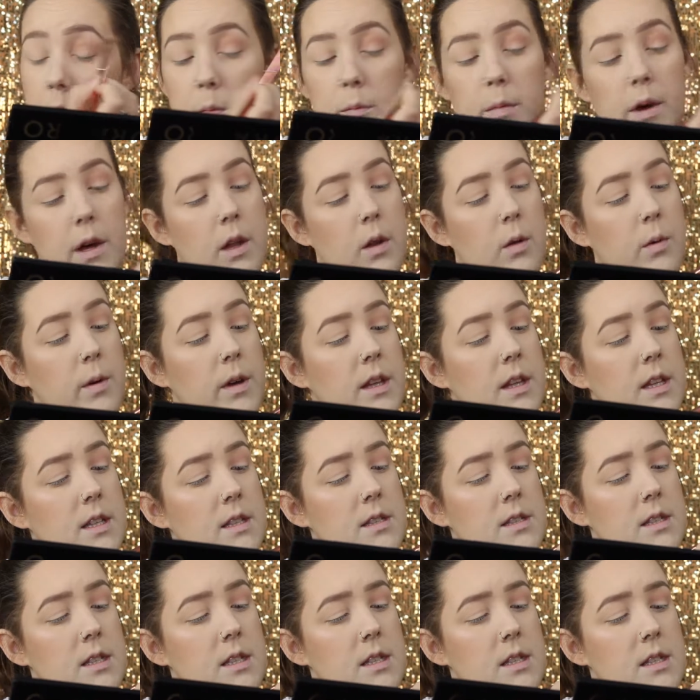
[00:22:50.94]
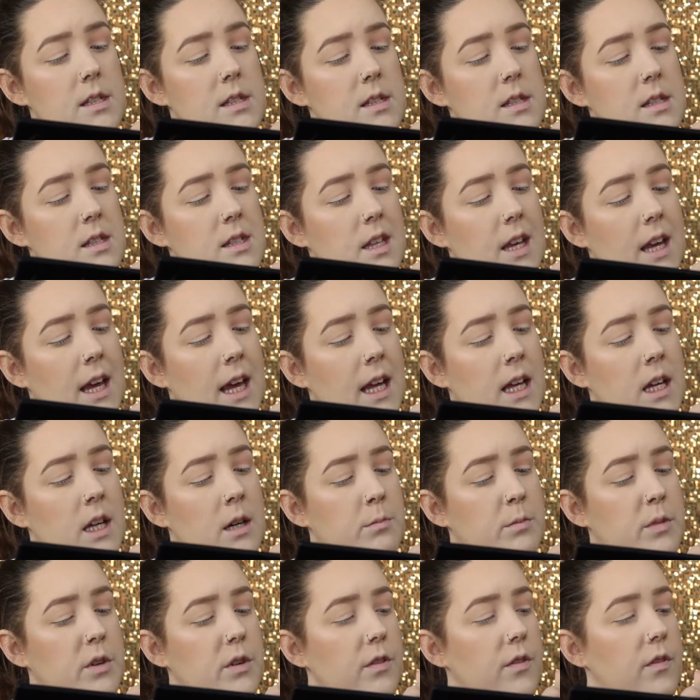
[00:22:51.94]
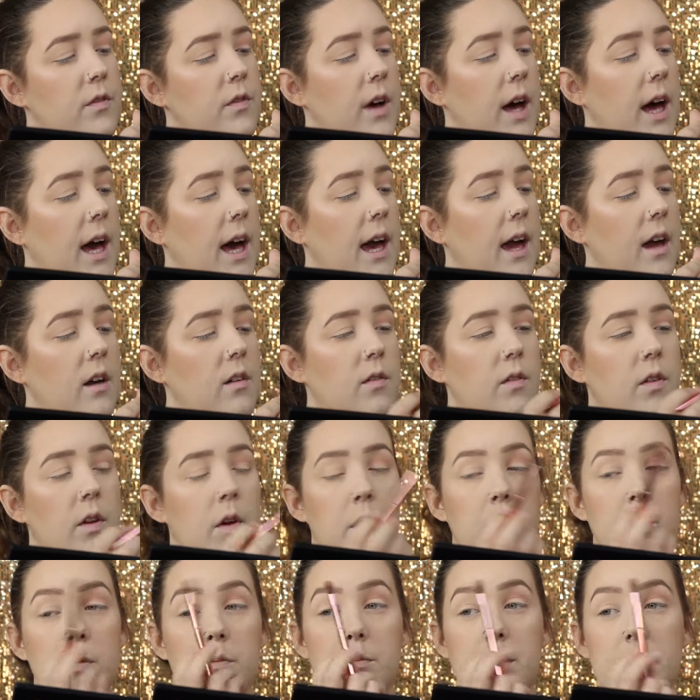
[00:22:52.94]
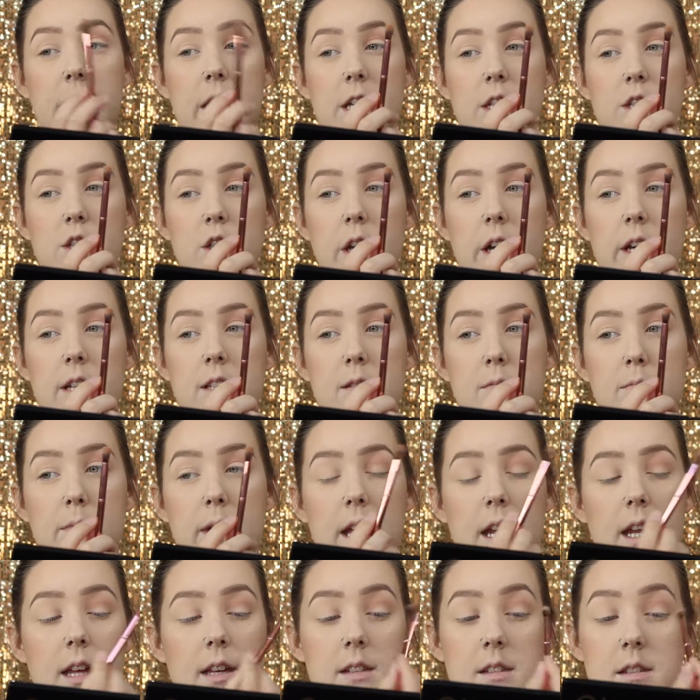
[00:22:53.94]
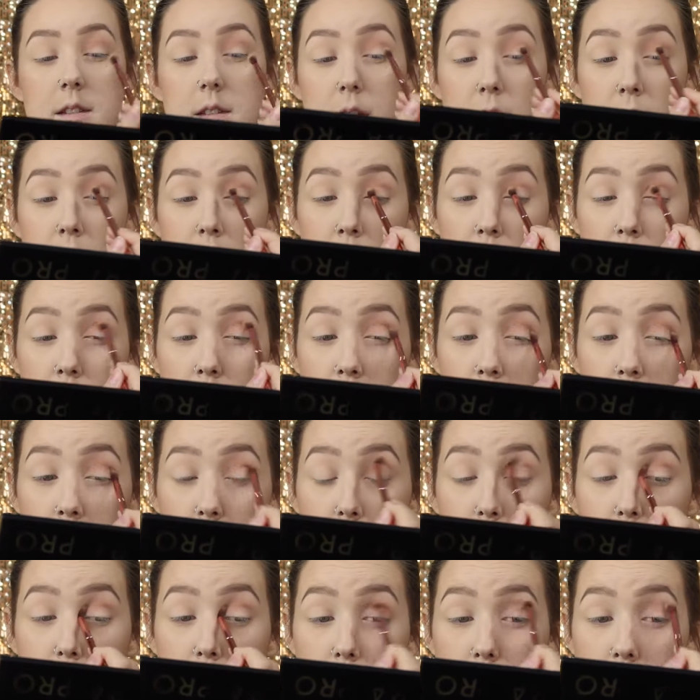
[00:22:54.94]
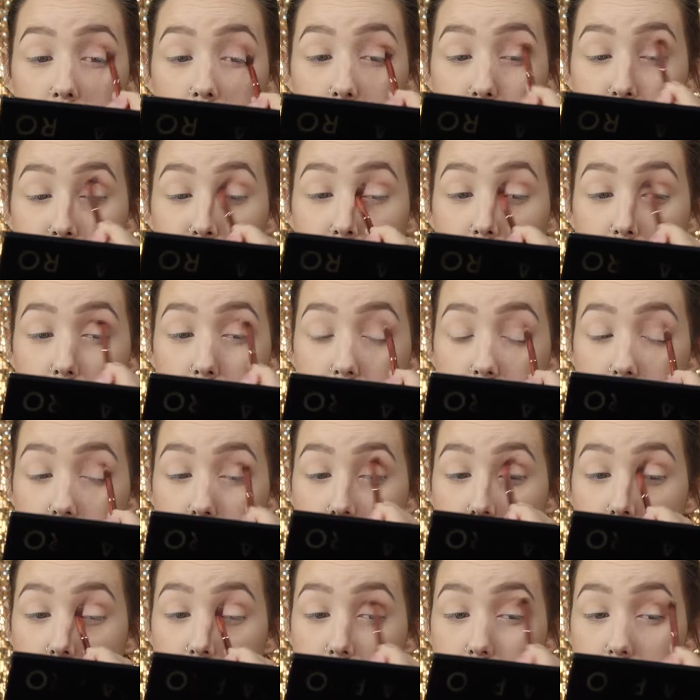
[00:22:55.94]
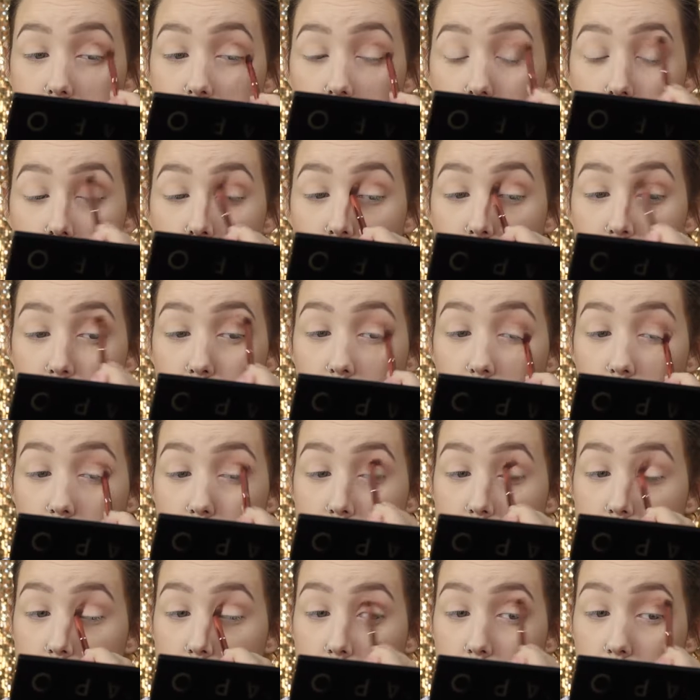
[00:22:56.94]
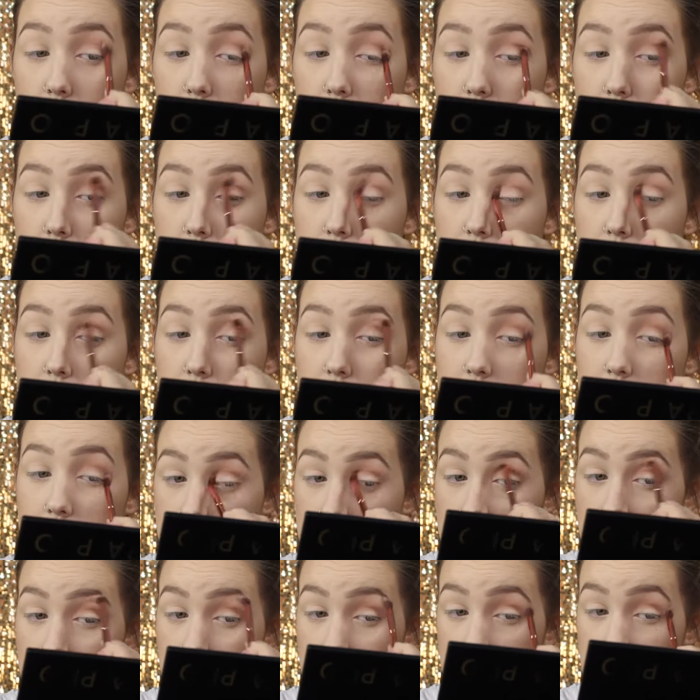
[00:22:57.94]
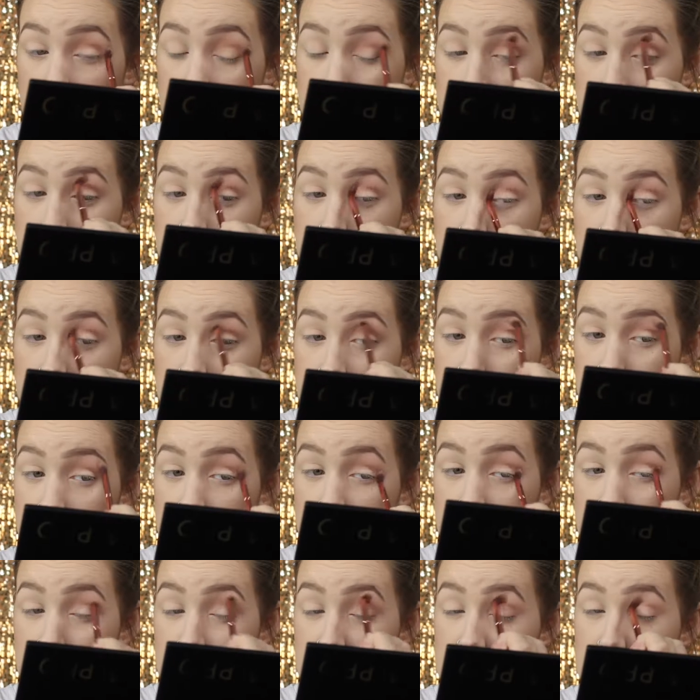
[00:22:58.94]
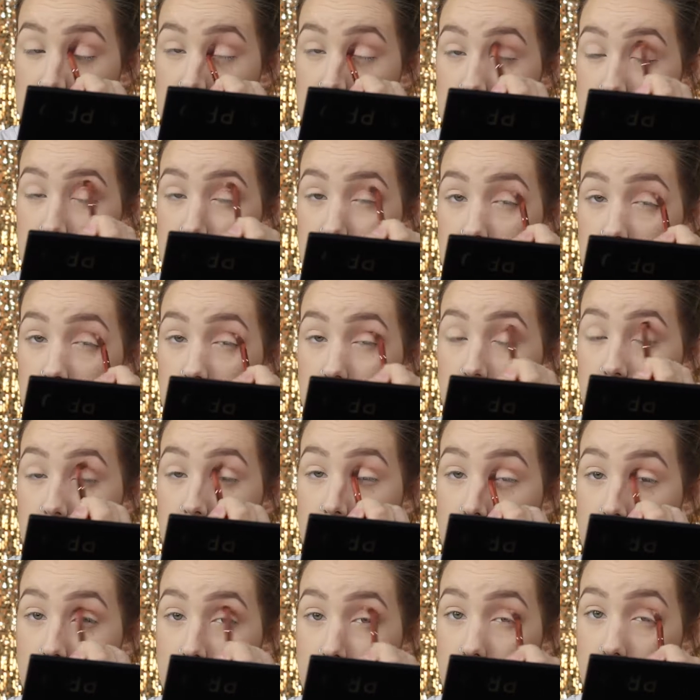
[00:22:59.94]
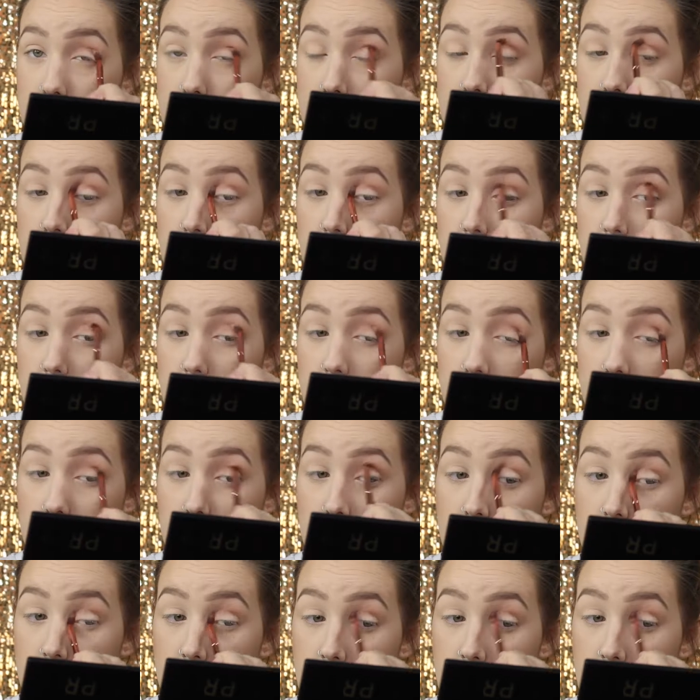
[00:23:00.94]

By the way, this is a number 5 BH Cosmetics blending brush. It's the Rose Gold Collection Edition, whatever you want to call it.